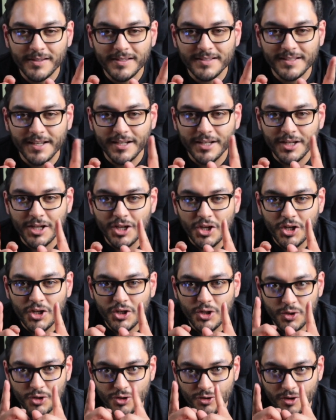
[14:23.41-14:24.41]
It's like
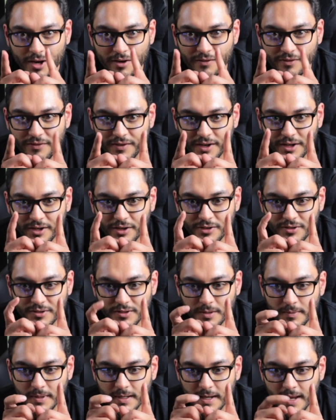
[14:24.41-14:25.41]
you're trying to figure
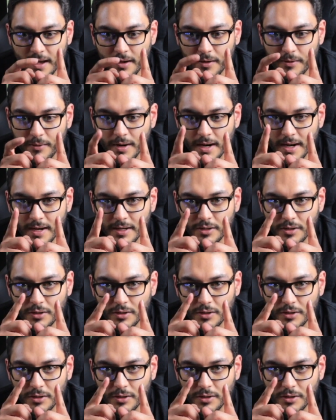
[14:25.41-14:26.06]
something out, right?